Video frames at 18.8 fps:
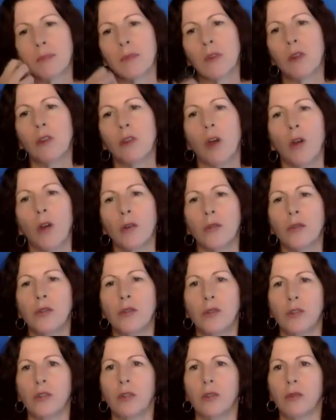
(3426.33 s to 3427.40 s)

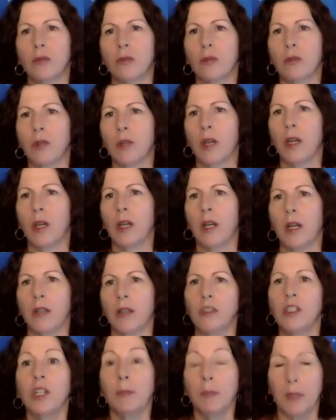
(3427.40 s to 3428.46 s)
those
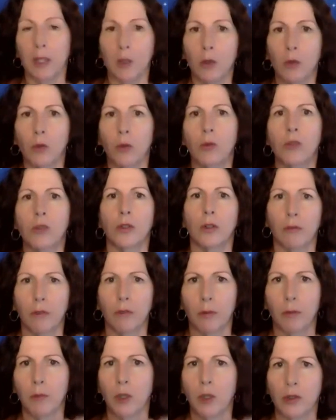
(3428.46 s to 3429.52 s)
typical sort of
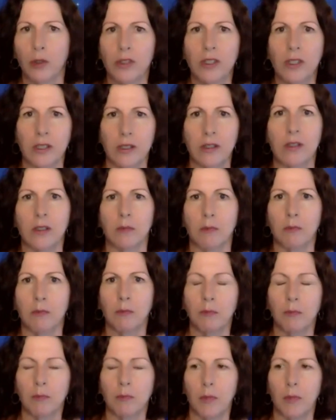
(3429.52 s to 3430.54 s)
immune system